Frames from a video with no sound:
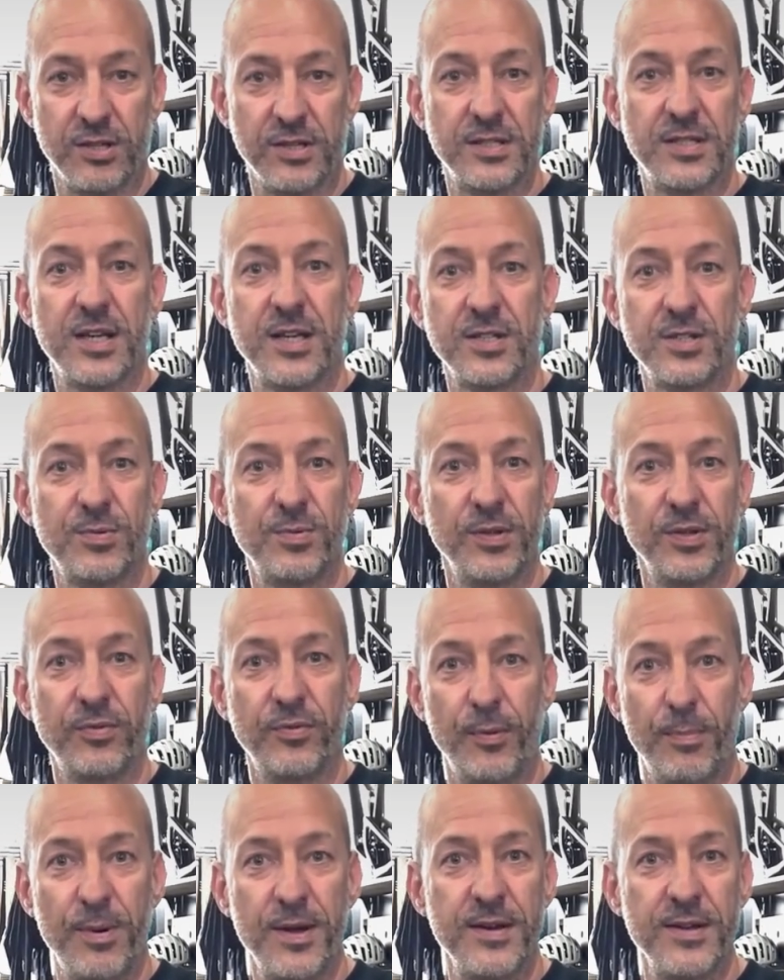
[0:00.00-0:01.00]
in touch with
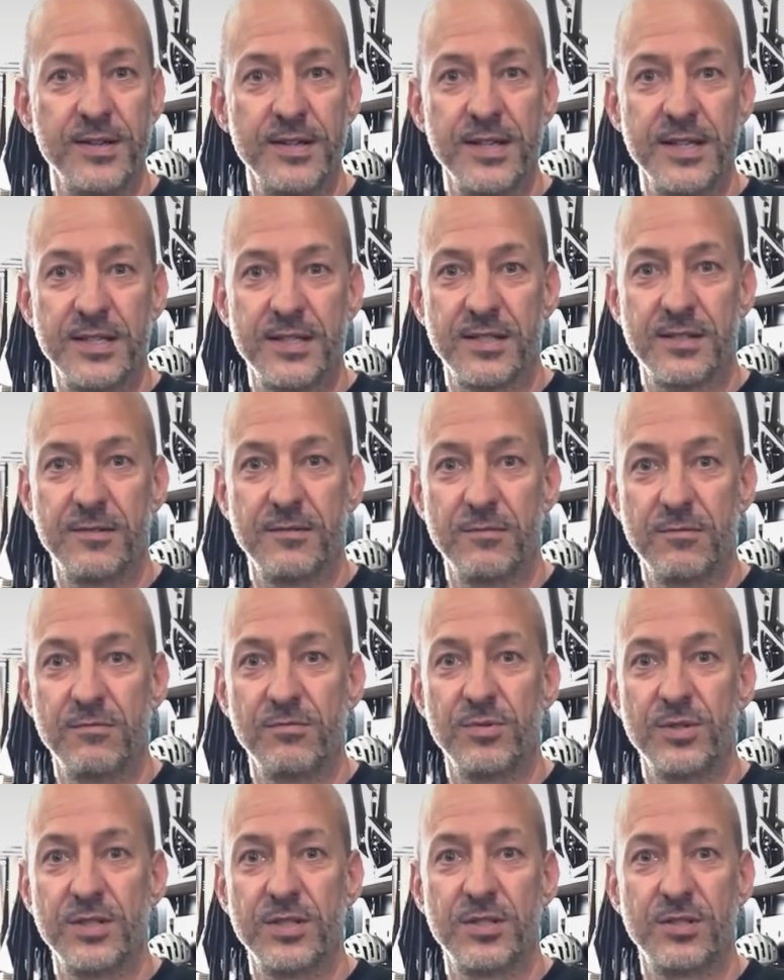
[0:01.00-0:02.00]
RepairDesk and
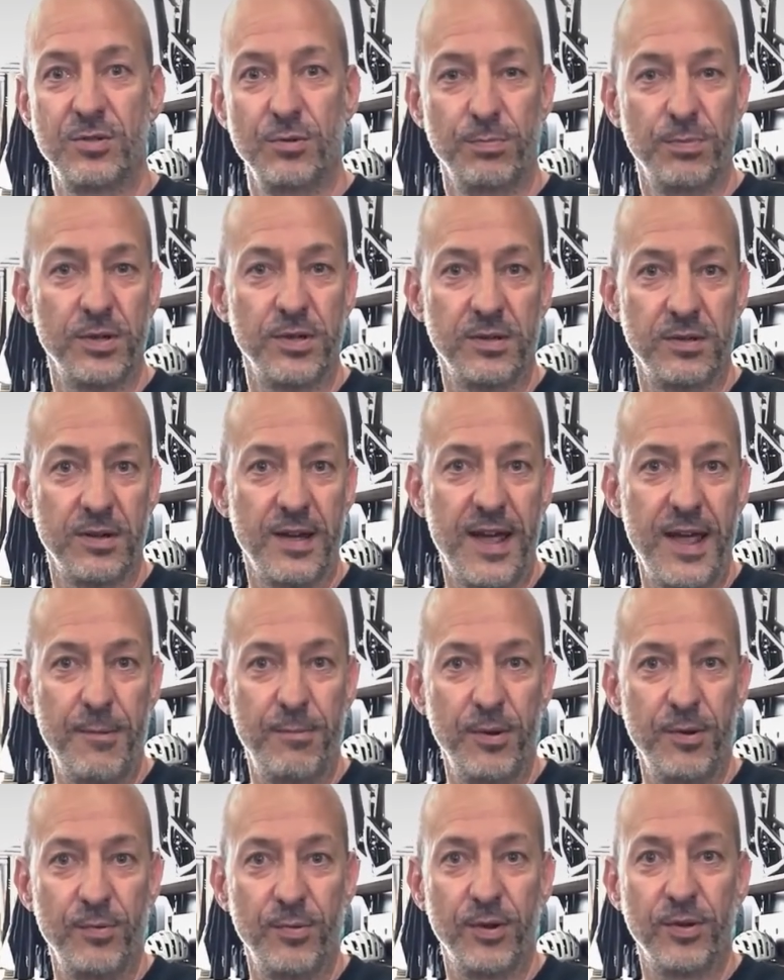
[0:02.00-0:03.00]
was super
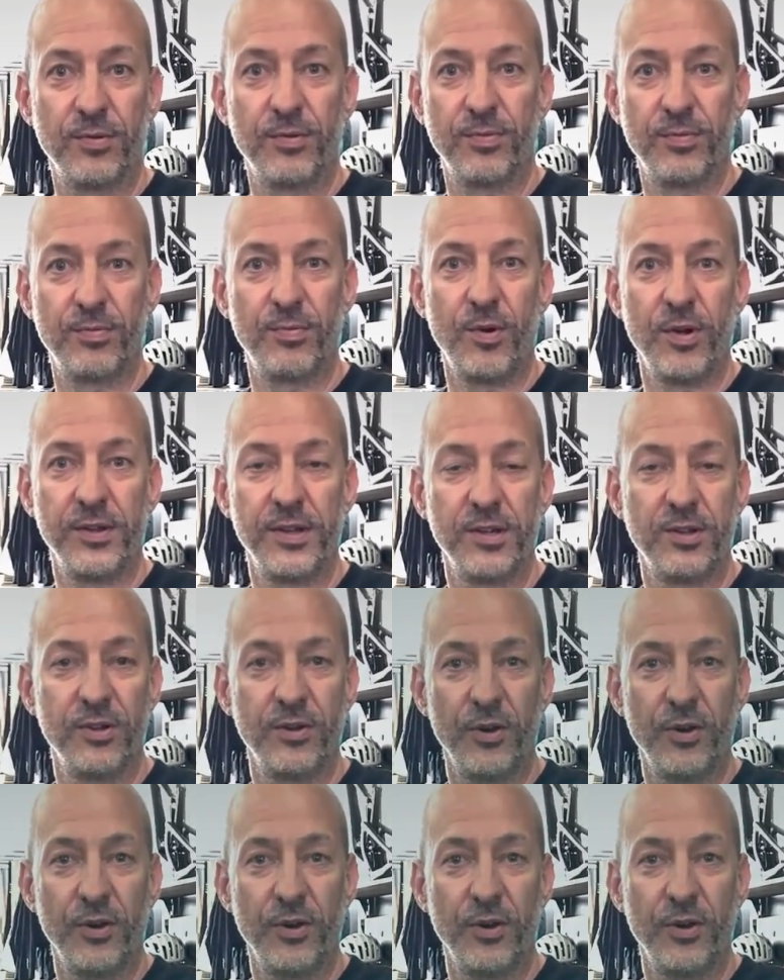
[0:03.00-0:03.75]
happy with what they could